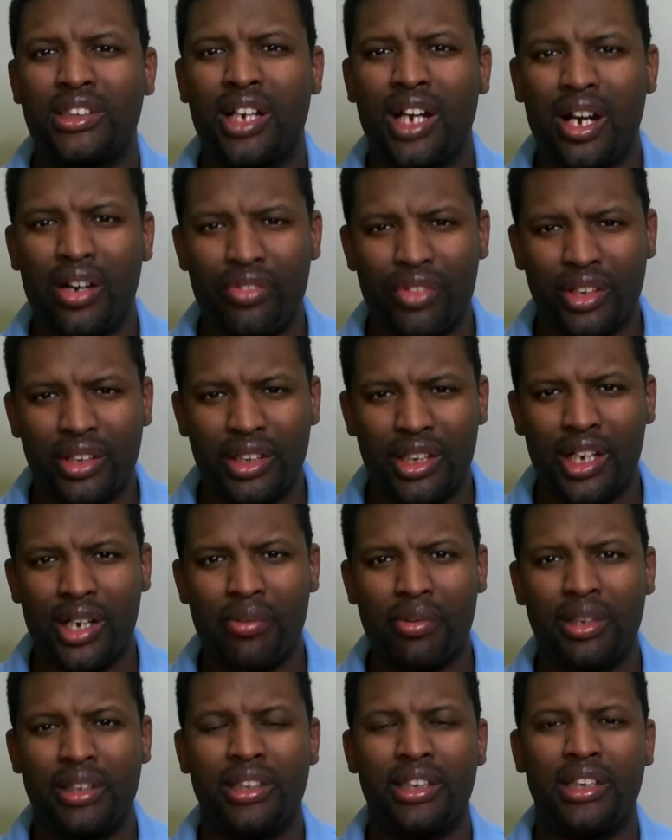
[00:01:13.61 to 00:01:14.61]
cover it
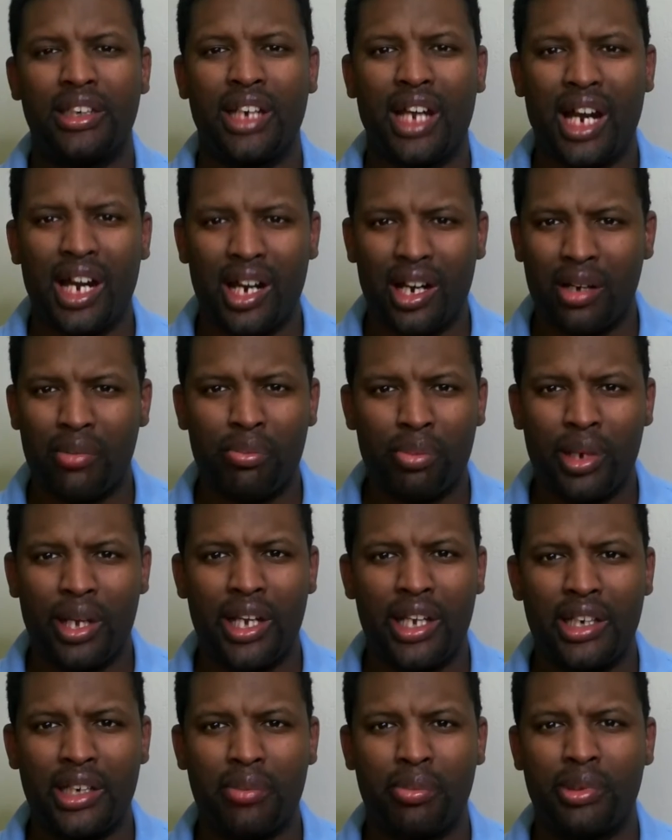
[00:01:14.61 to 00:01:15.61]
up and deny our
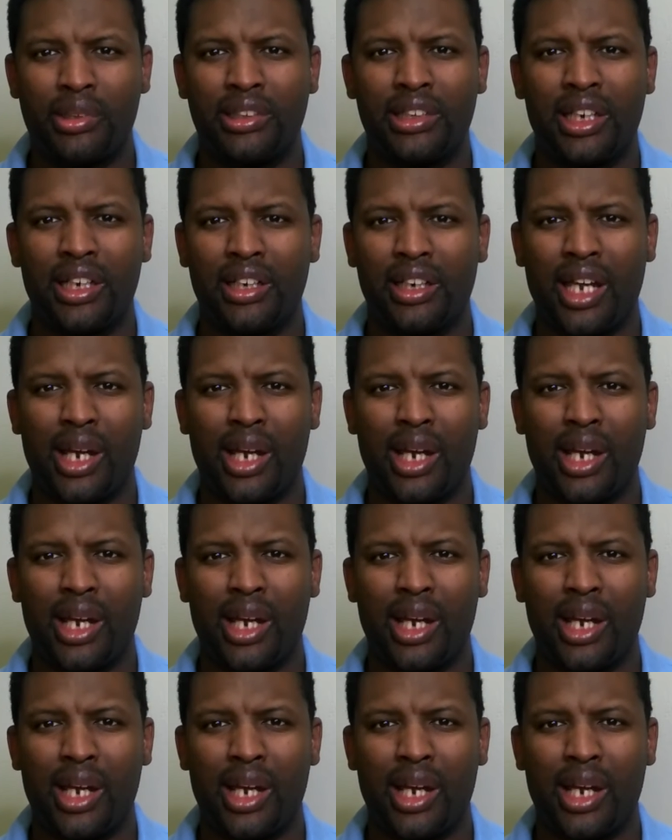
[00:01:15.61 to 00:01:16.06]
pain and pretend